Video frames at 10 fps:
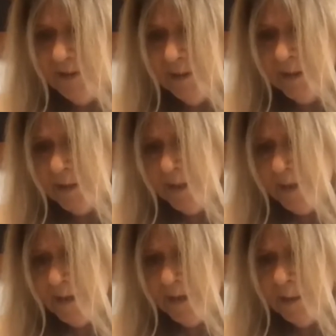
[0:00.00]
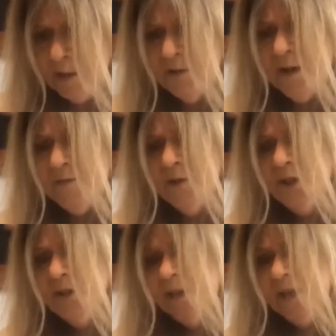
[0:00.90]
uh, uh, a
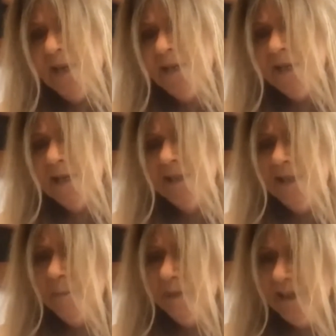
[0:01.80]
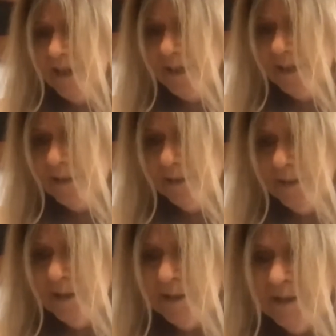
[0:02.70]
revolutionary, Lina Khatib, states
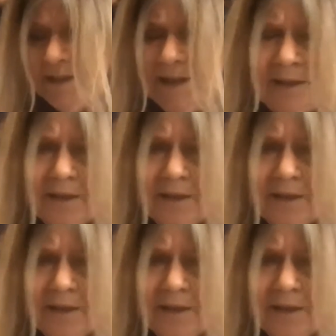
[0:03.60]
that the scenes